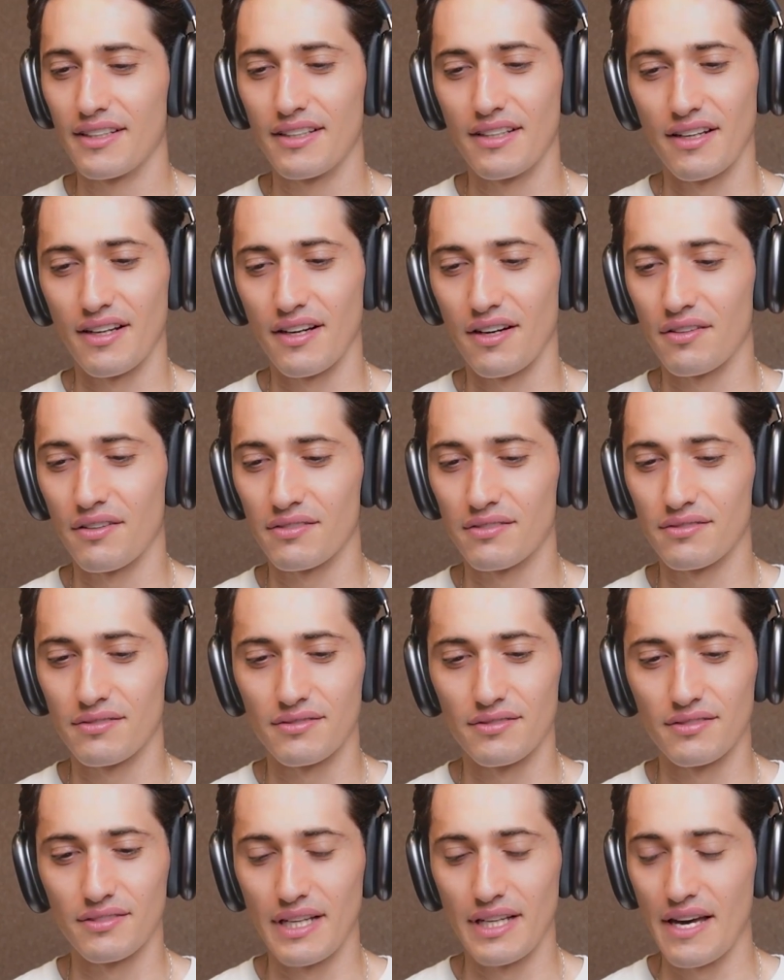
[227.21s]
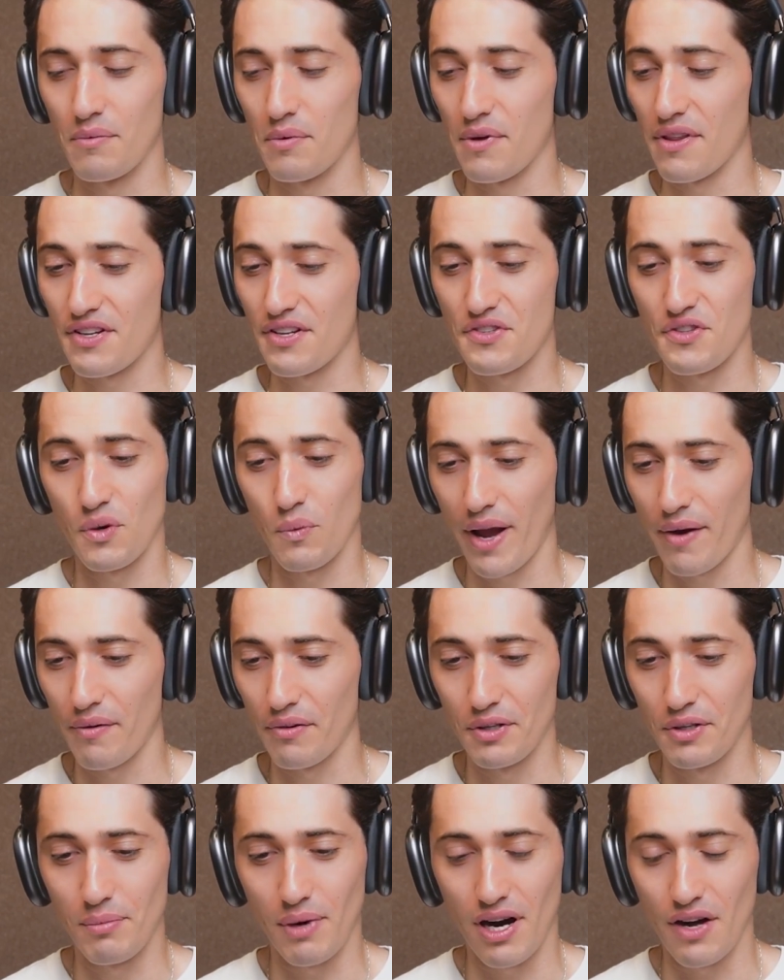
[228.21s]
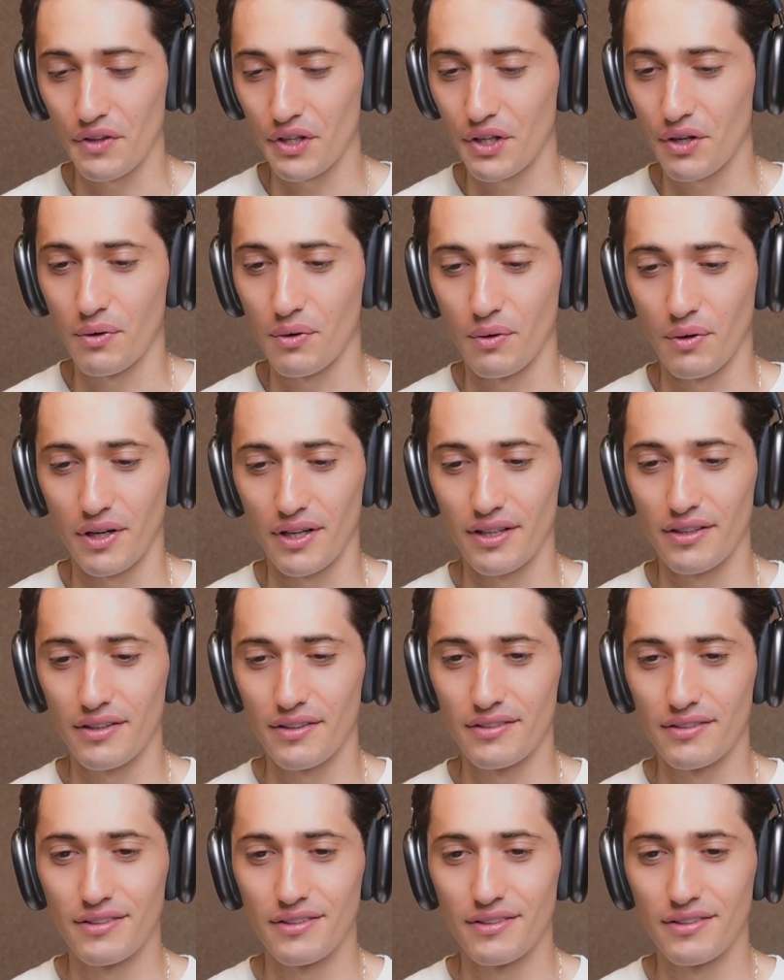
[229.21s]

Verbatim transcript: you know, eh, whether it's in the weight room, on the court.